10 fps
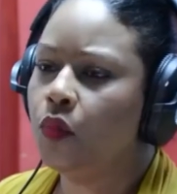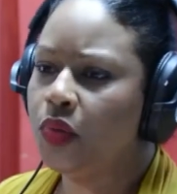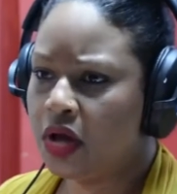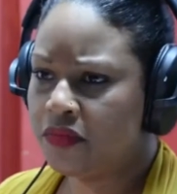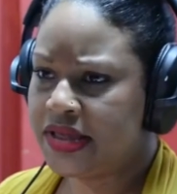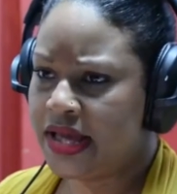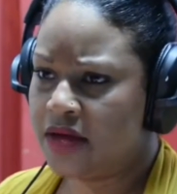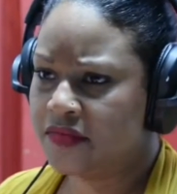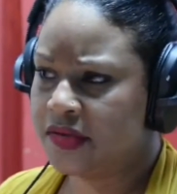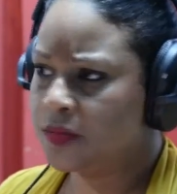We already
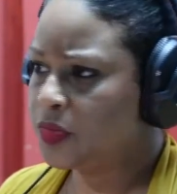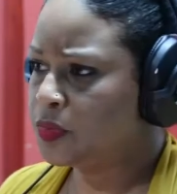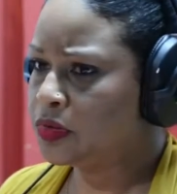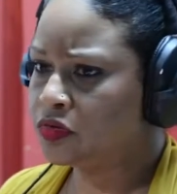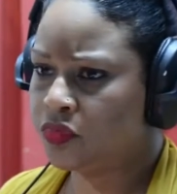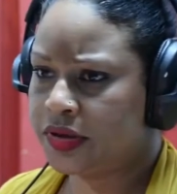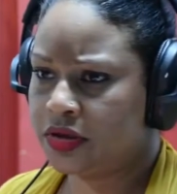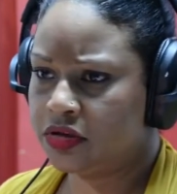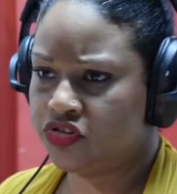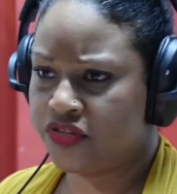have some people doing
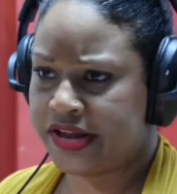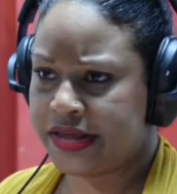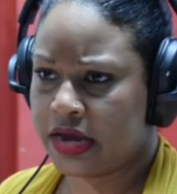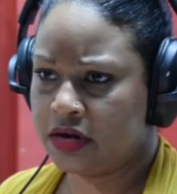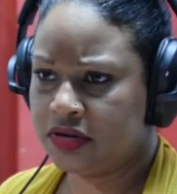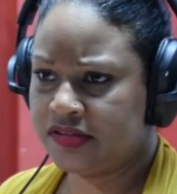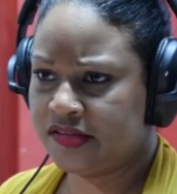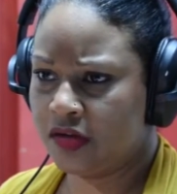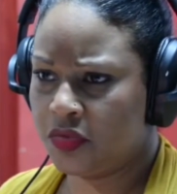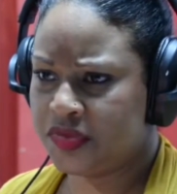trading. I know this
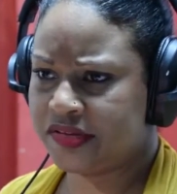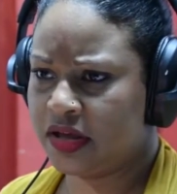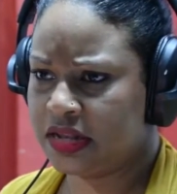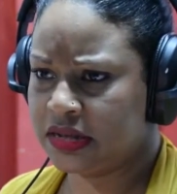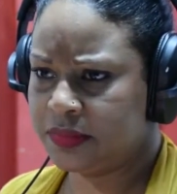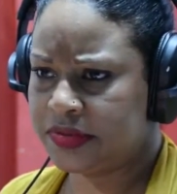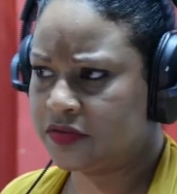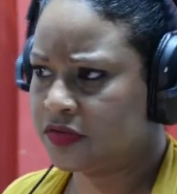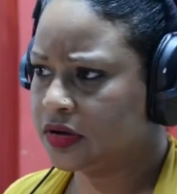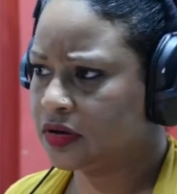is always a little bit
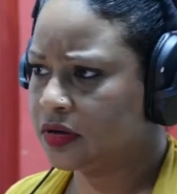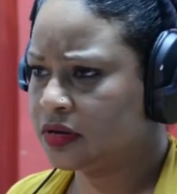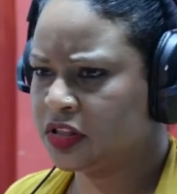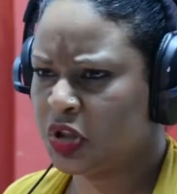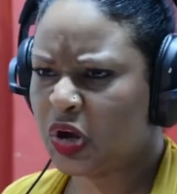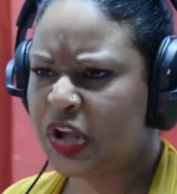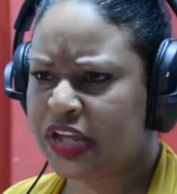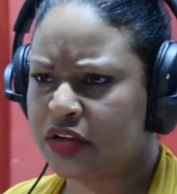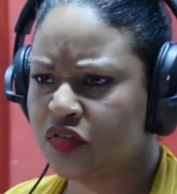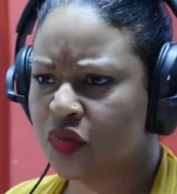of a
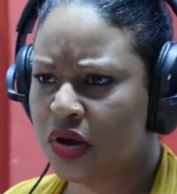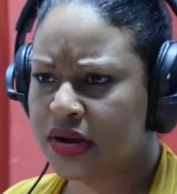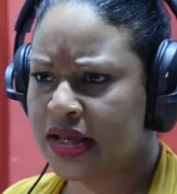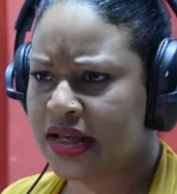logging and so on.